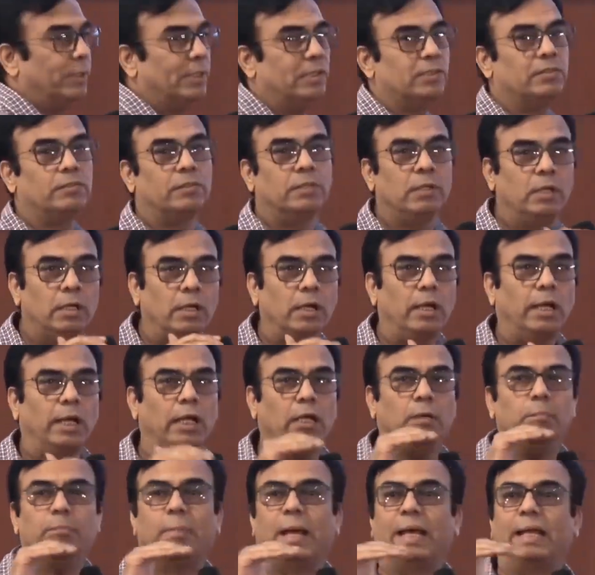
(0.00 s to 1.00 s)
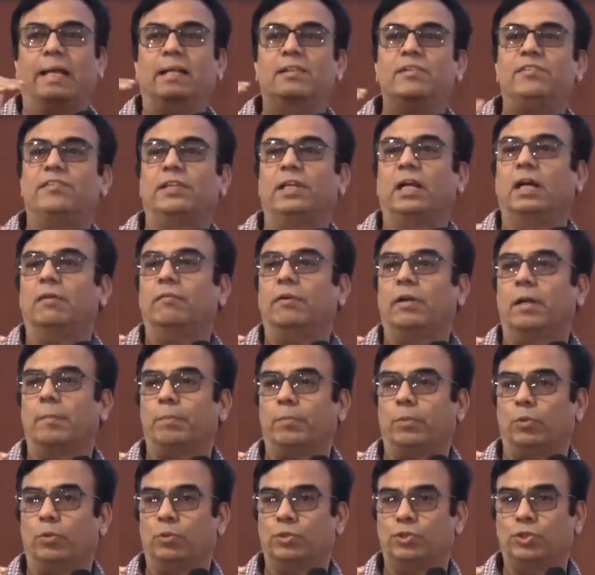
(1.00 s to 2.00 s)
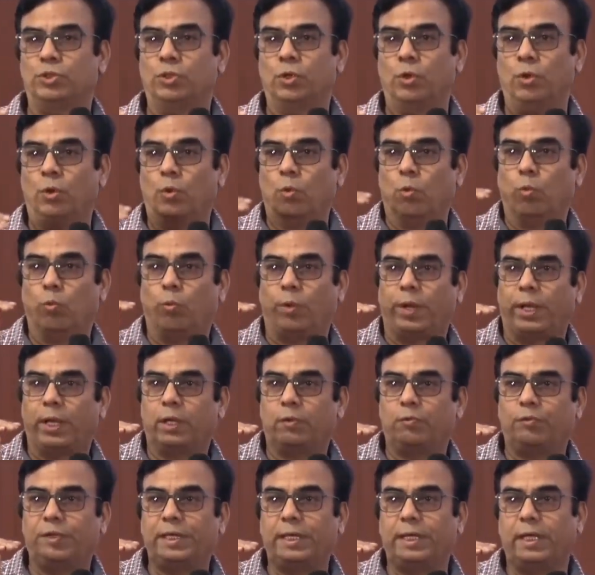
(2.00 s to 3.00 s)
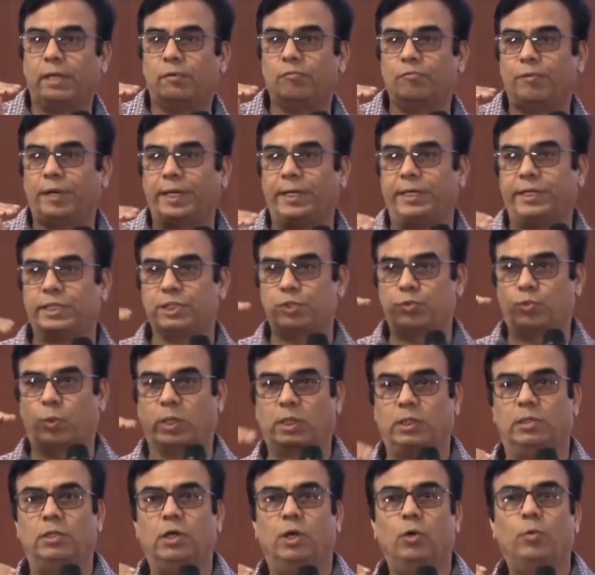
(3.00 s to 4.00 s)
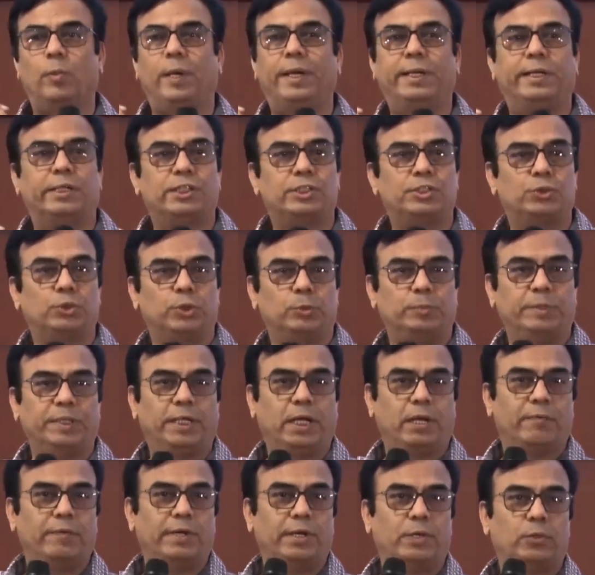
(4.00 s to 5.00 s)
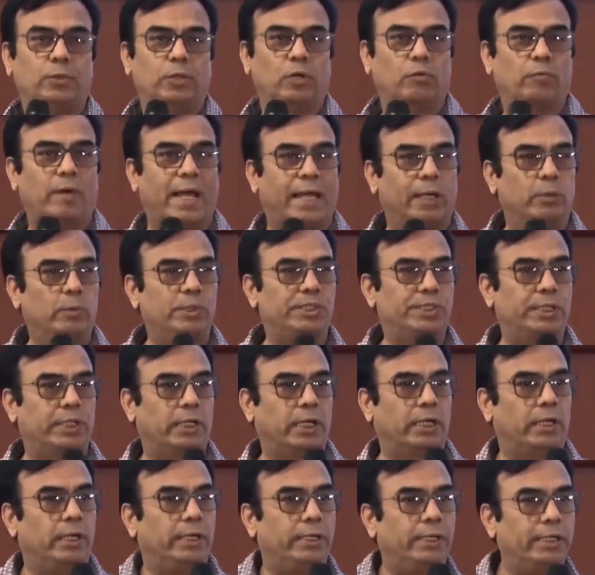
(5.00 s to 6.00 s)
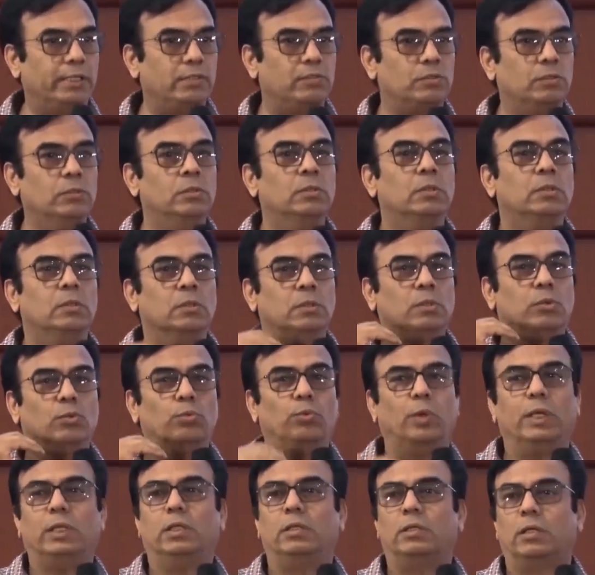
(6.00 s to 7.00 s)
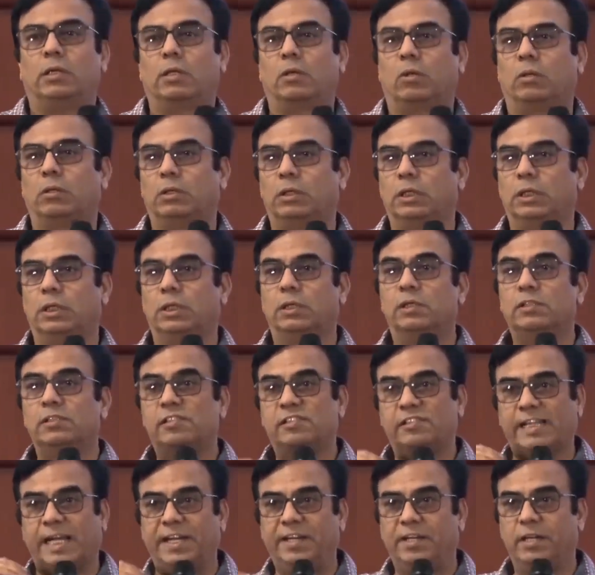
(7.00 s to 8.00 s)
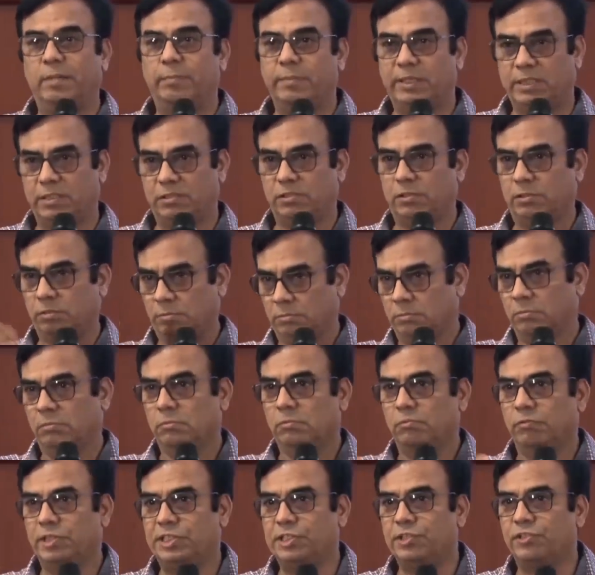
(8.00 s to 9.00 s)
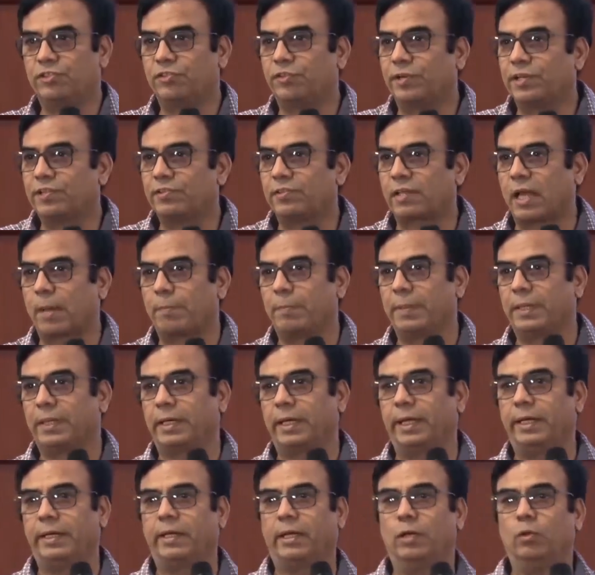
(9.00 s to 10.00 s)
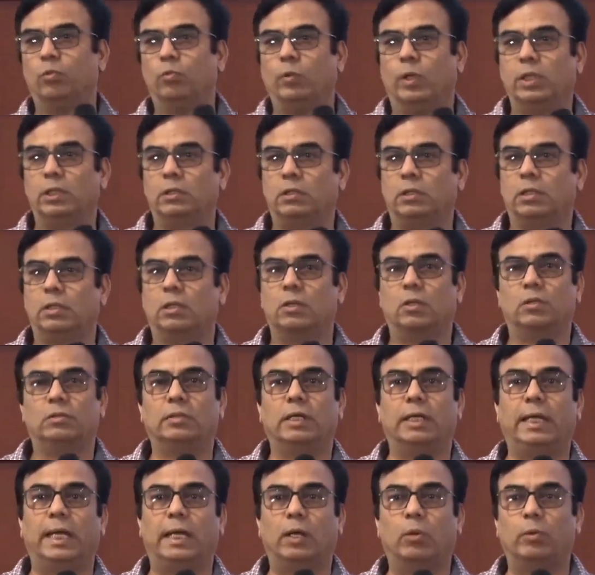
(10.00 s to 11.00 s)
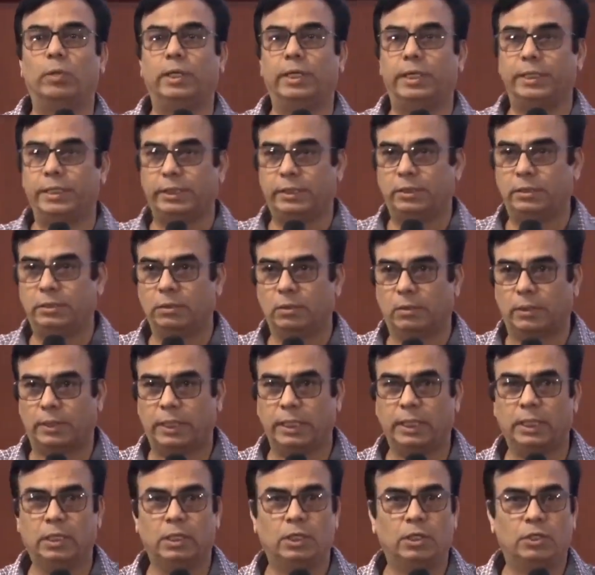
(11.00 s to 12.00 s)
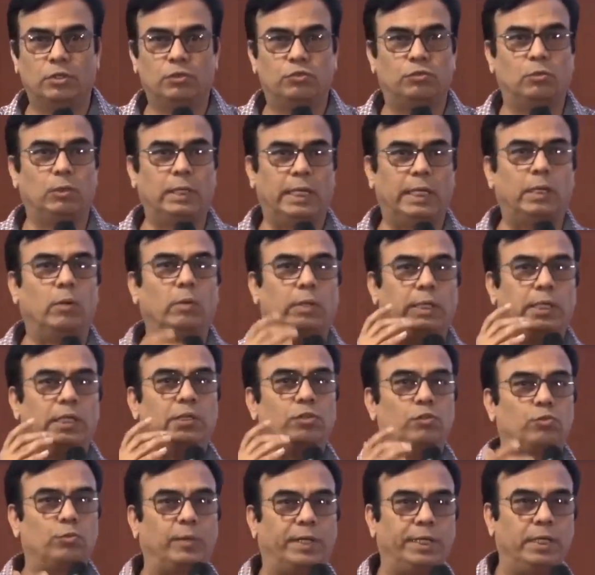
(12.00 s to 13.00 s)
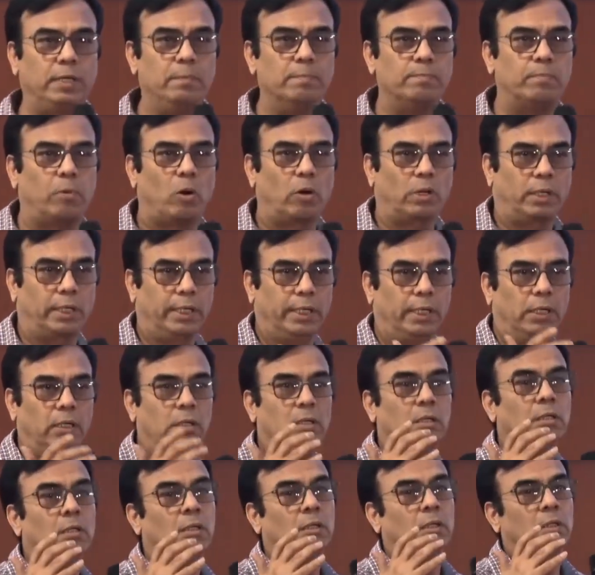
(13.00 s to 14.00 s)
us in balancing our approach, where we give weightage, 1/3 weightage should be given to your valuation analytics, 1/3 on the sentiments, which is risk appetite, and 1/3 on the liquidity. Okay? So liquidity is very important.